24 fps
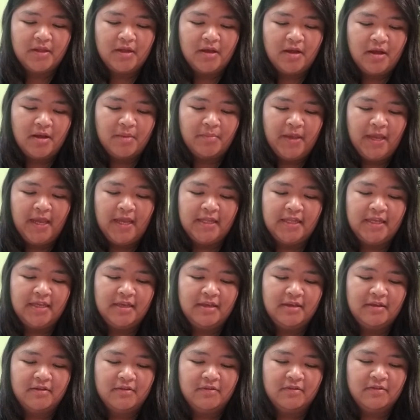um,
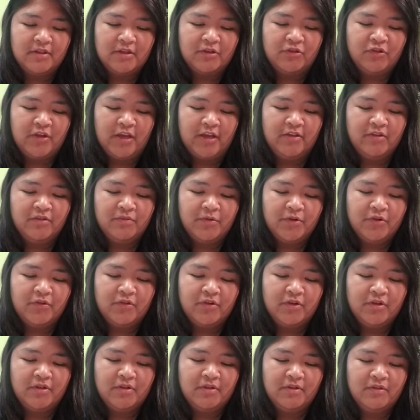Hades, the chase
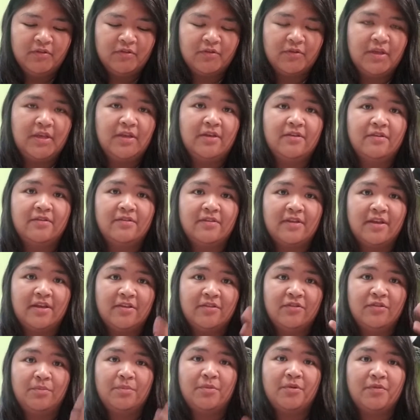version, so he's like
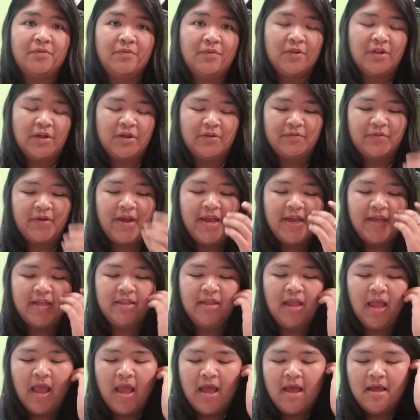super full on red.
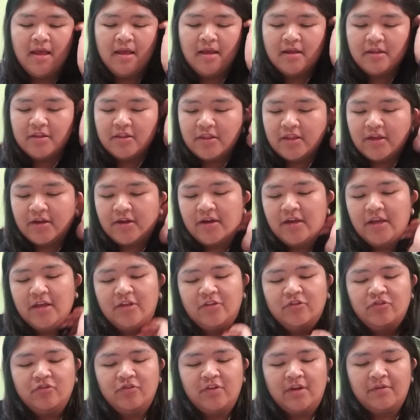There
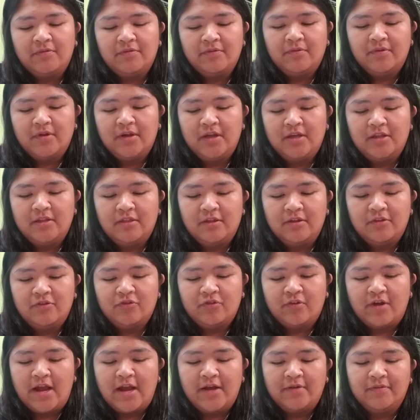is Jeffrey, the
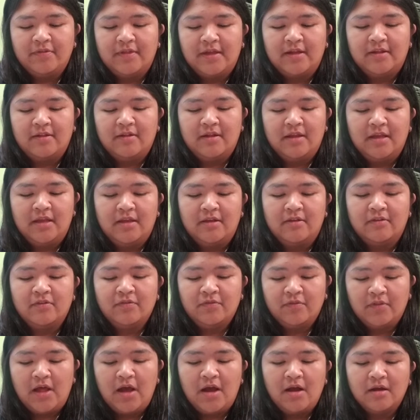giraffe that is
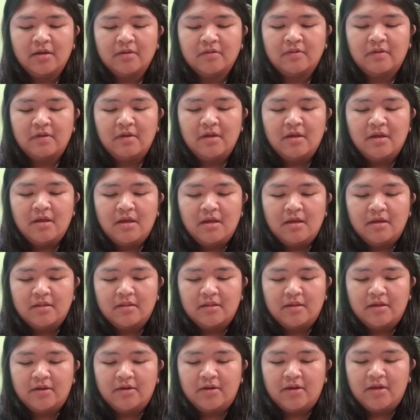flocked.
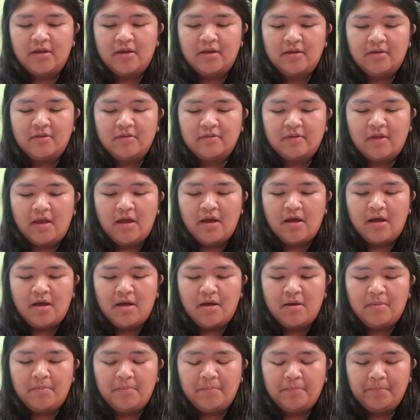There is
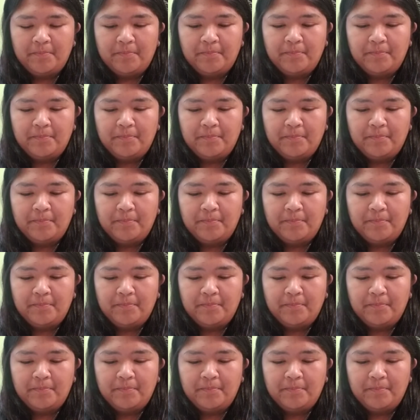um,